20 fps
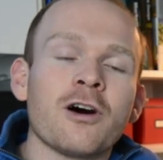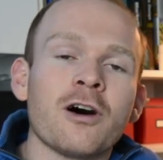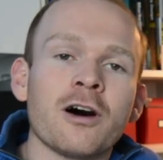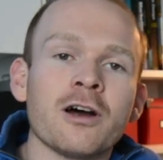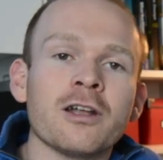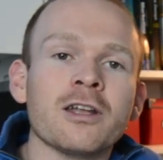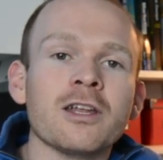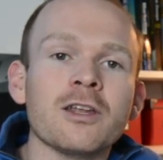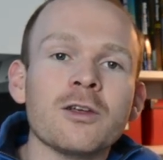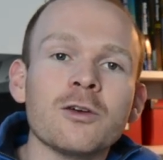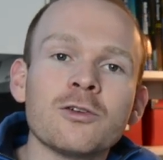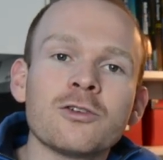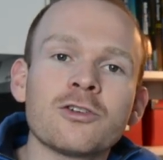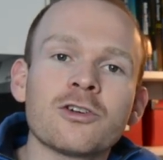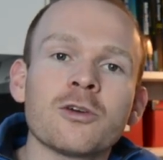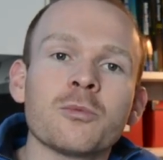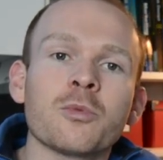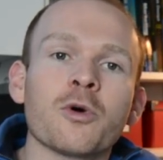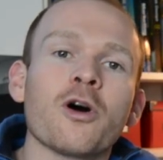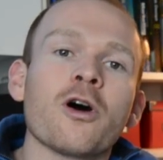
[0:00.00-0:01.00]
on
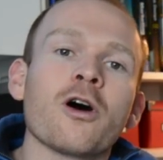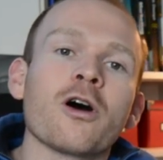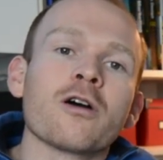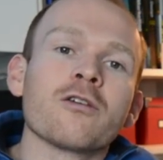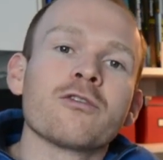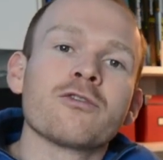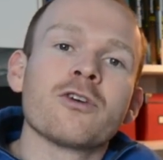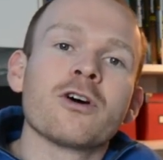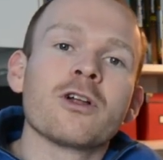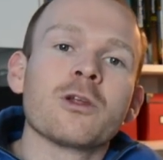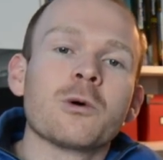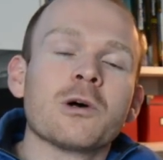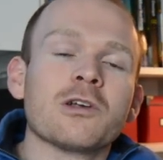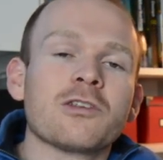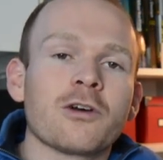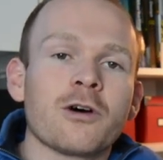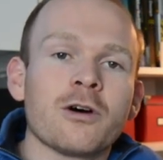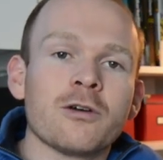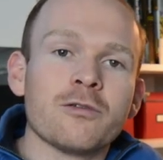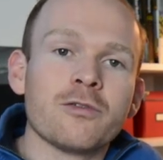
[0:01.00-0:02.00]
YouTube, or follow
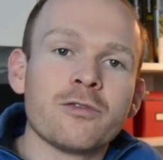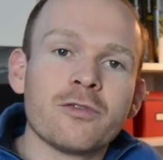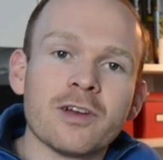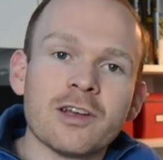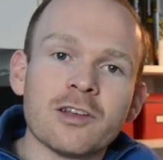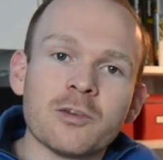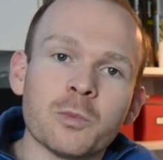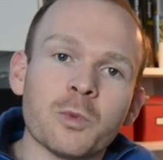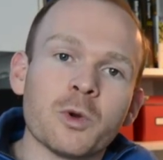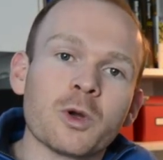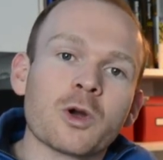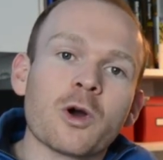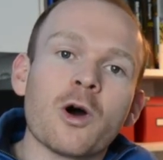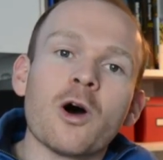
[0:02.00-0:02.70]
us on Facebook.